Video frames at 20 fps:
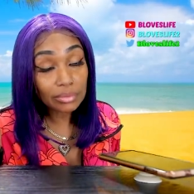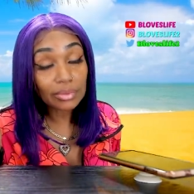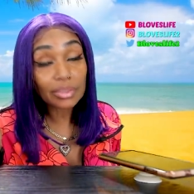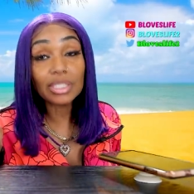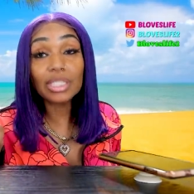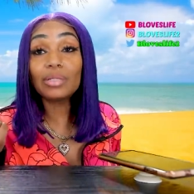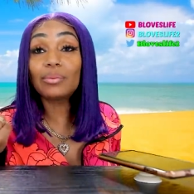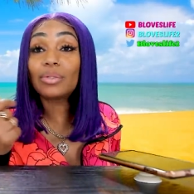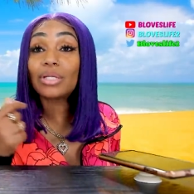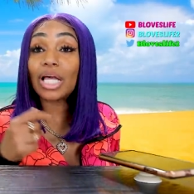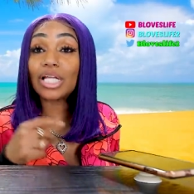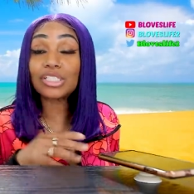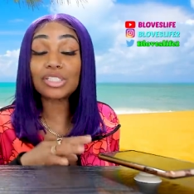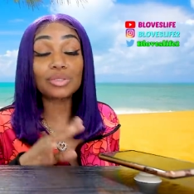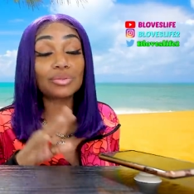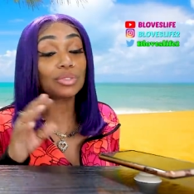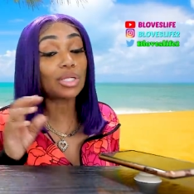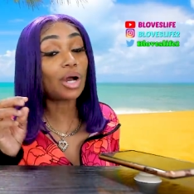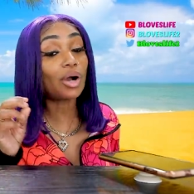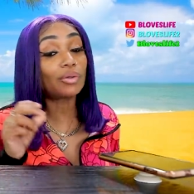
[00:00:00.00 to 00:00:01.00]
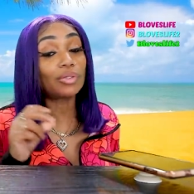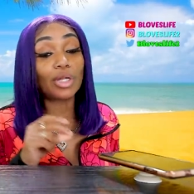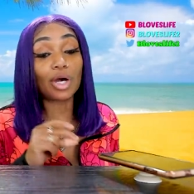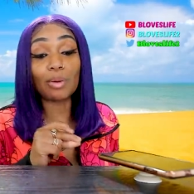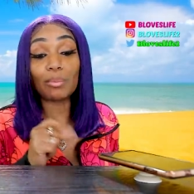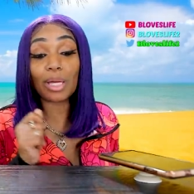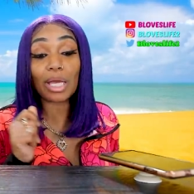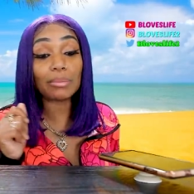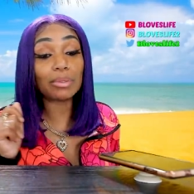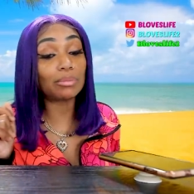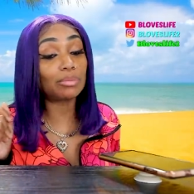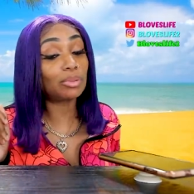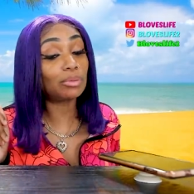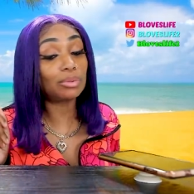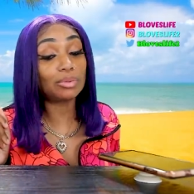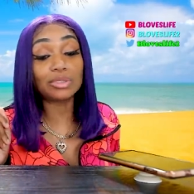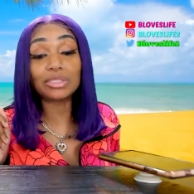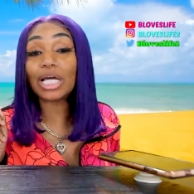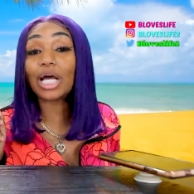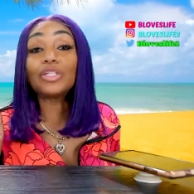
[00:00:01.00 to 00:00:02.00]
He will let you know, no, baby boo
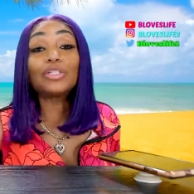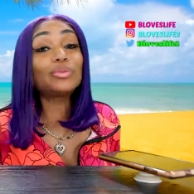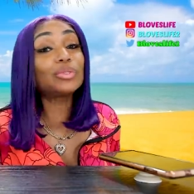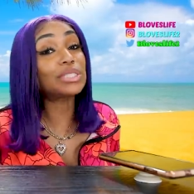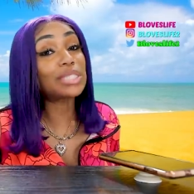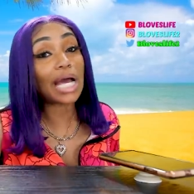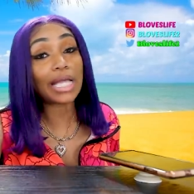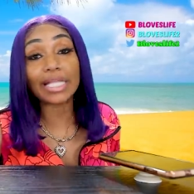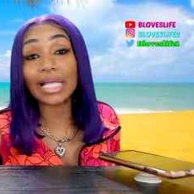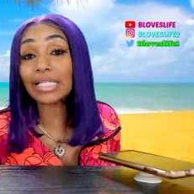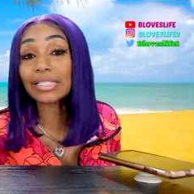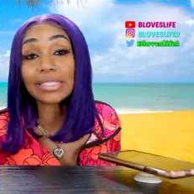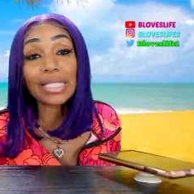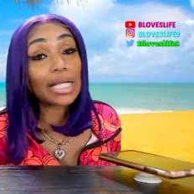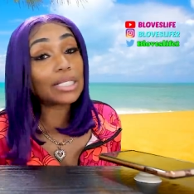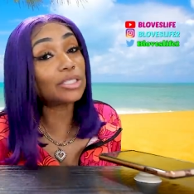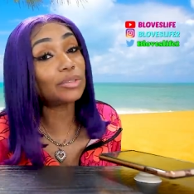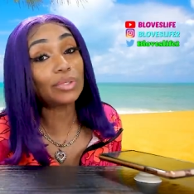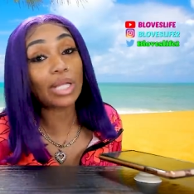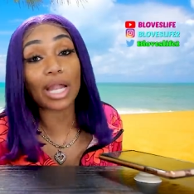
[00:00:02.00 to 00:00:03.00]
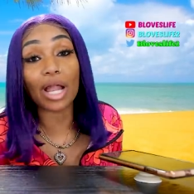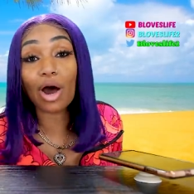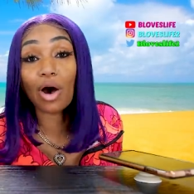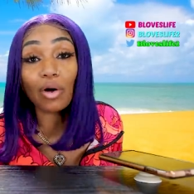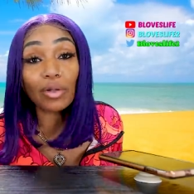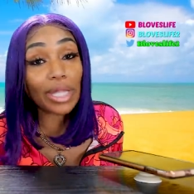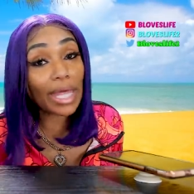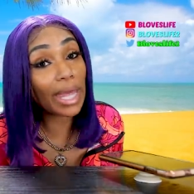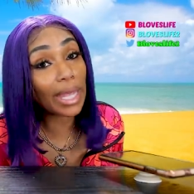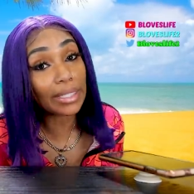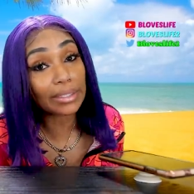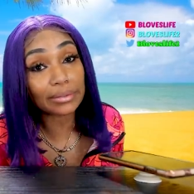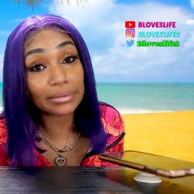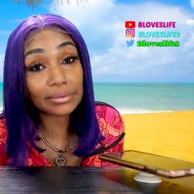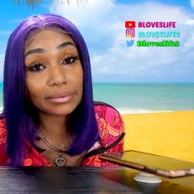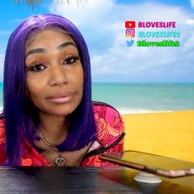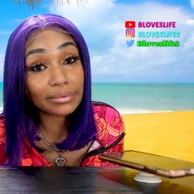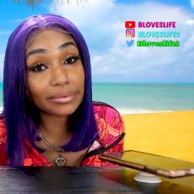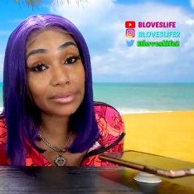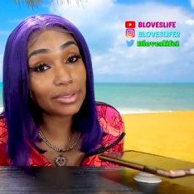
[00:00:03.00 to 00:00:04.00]
boo child, you is not that's not you not all that.
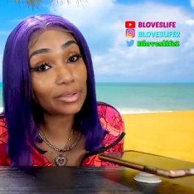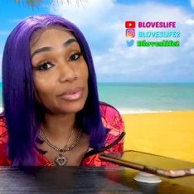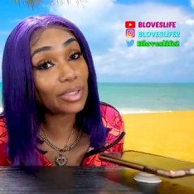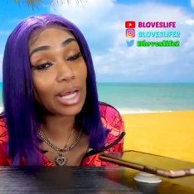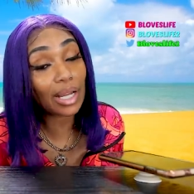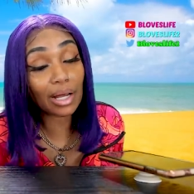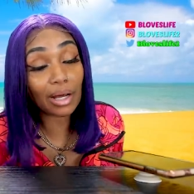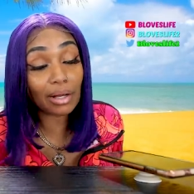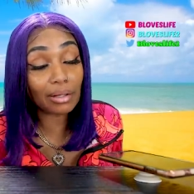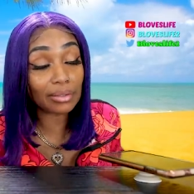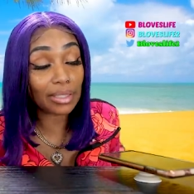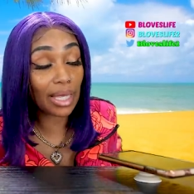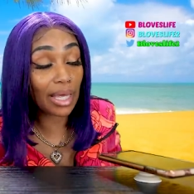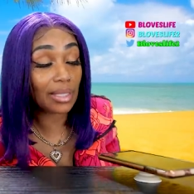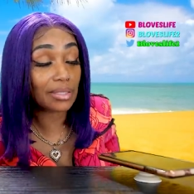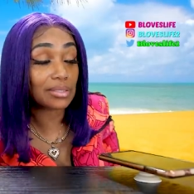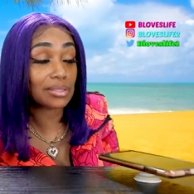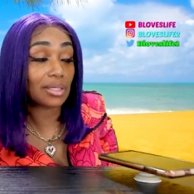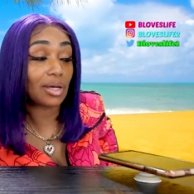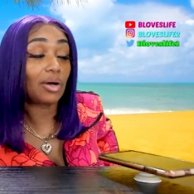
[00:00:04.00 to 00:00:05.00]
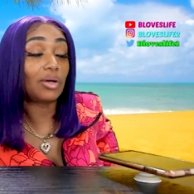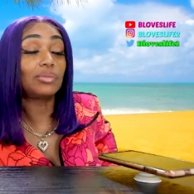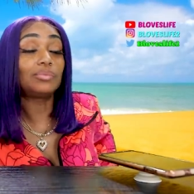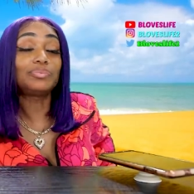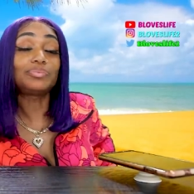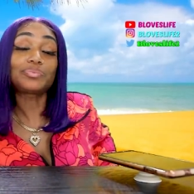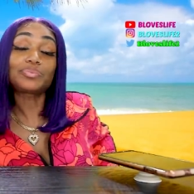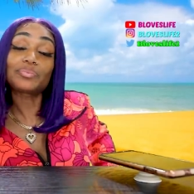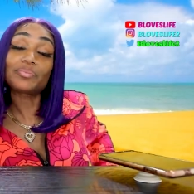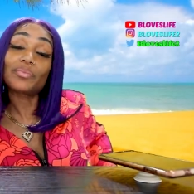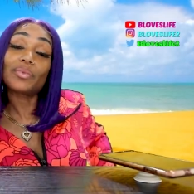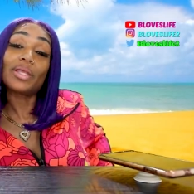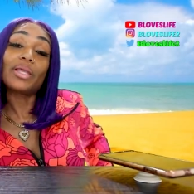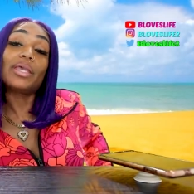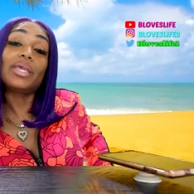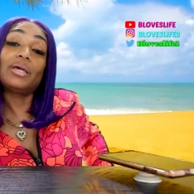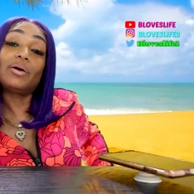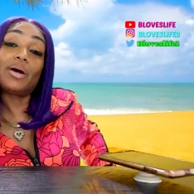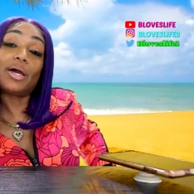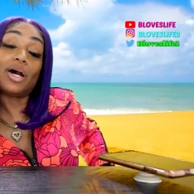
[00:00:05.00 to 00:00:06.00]
You're not all that. So
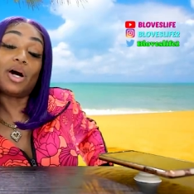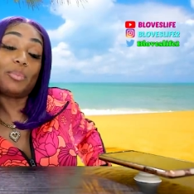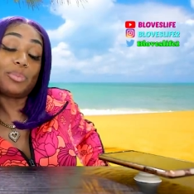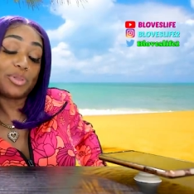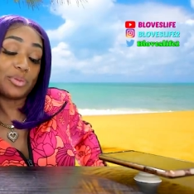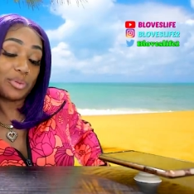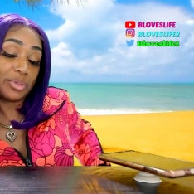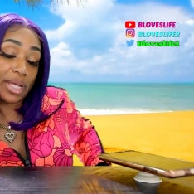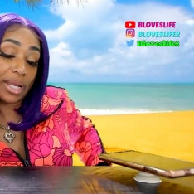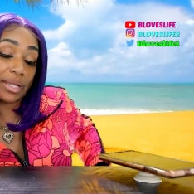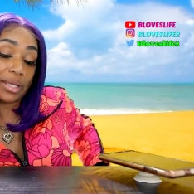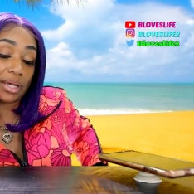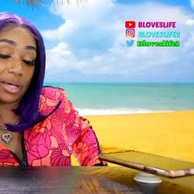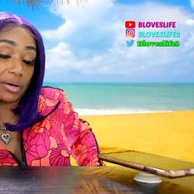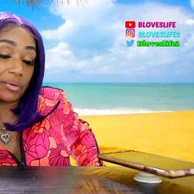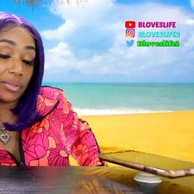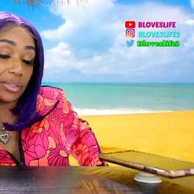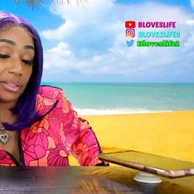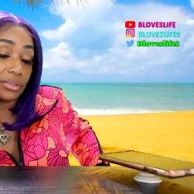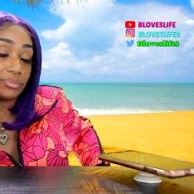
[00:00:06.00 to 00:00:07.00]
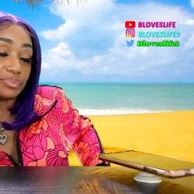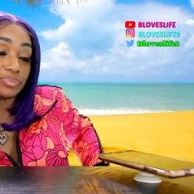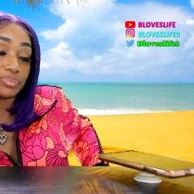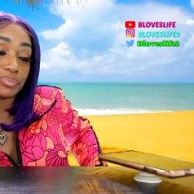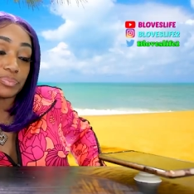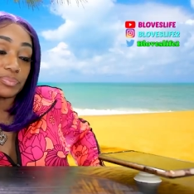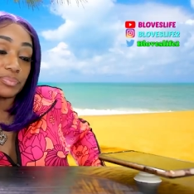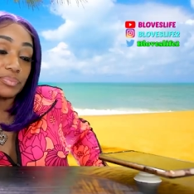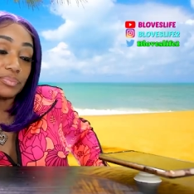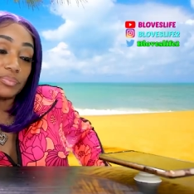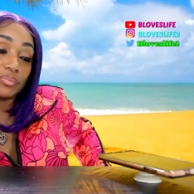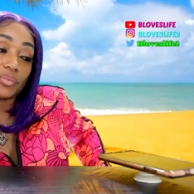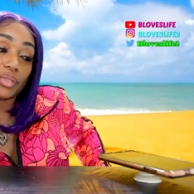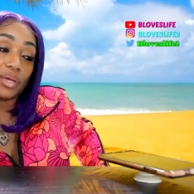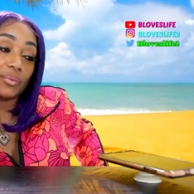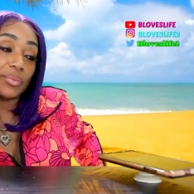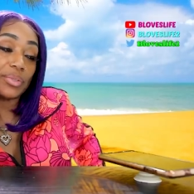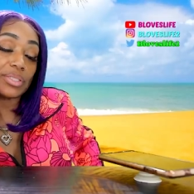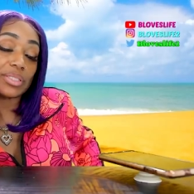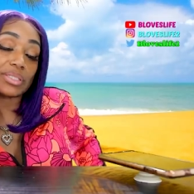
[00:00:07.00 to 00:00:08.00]
he'll help you in that area.
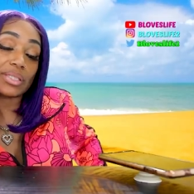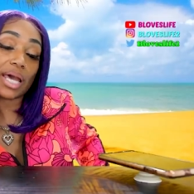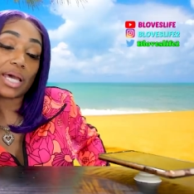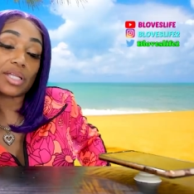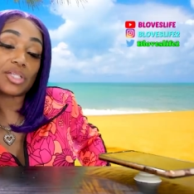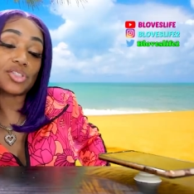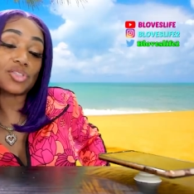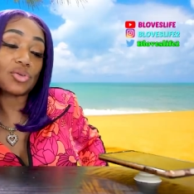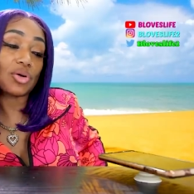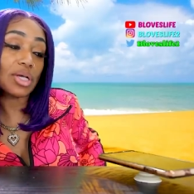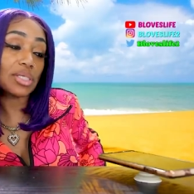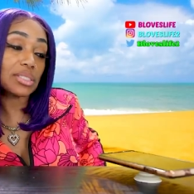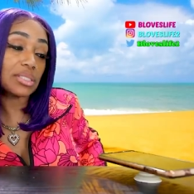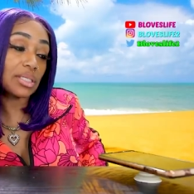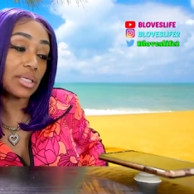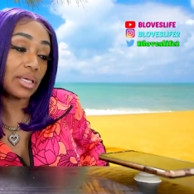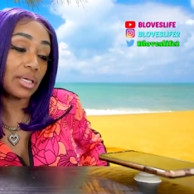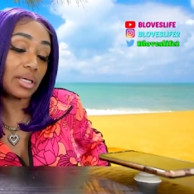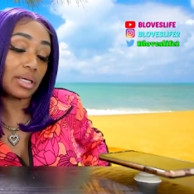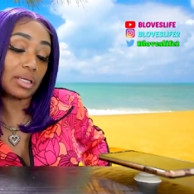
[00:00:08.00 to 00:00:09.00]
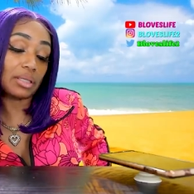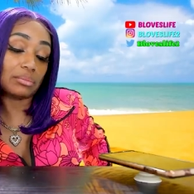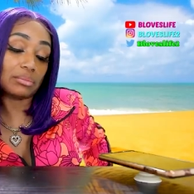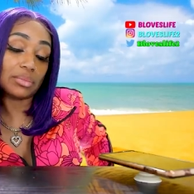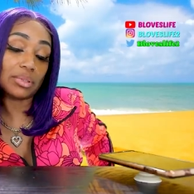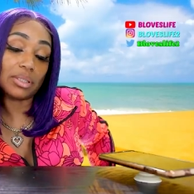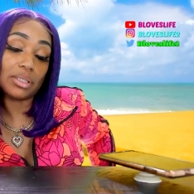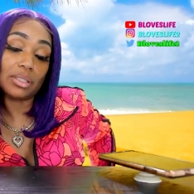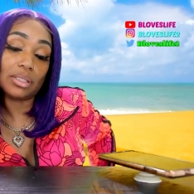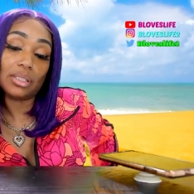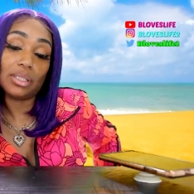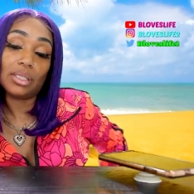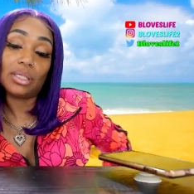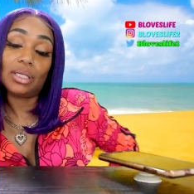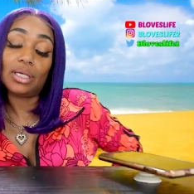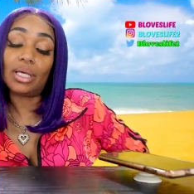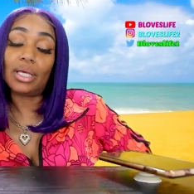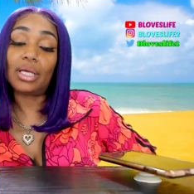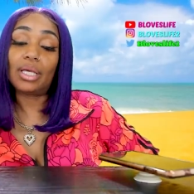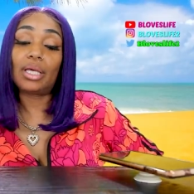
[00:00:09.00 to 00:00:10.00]
We just gotta trust him
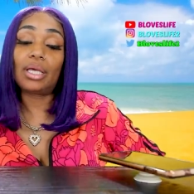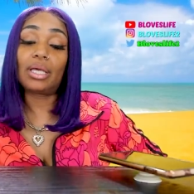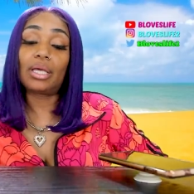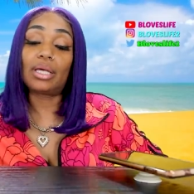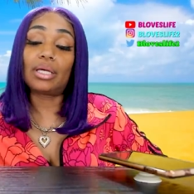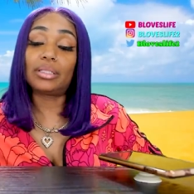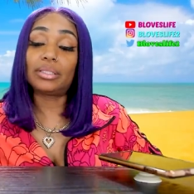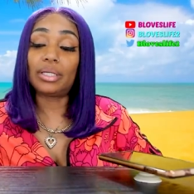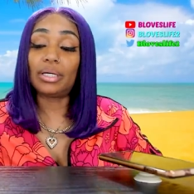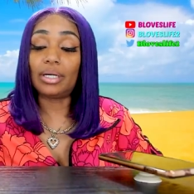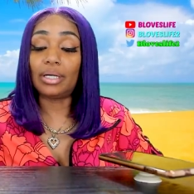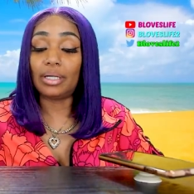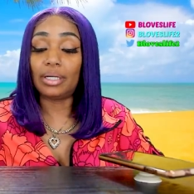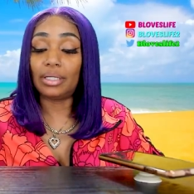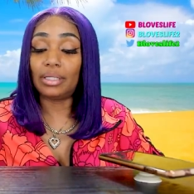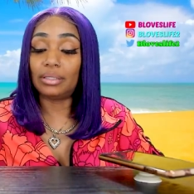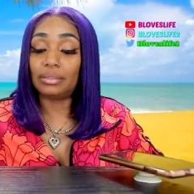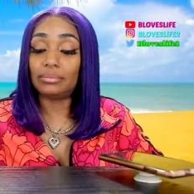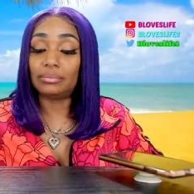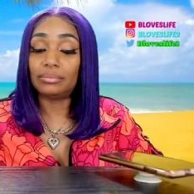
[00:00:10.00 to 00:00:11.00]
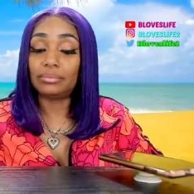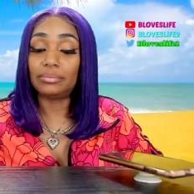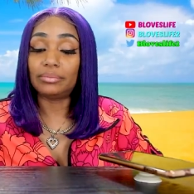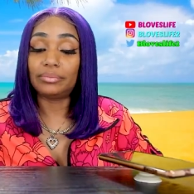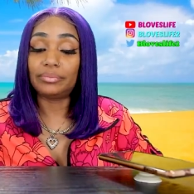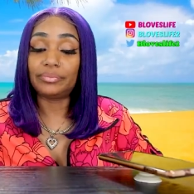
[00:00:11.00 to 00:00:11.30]
and um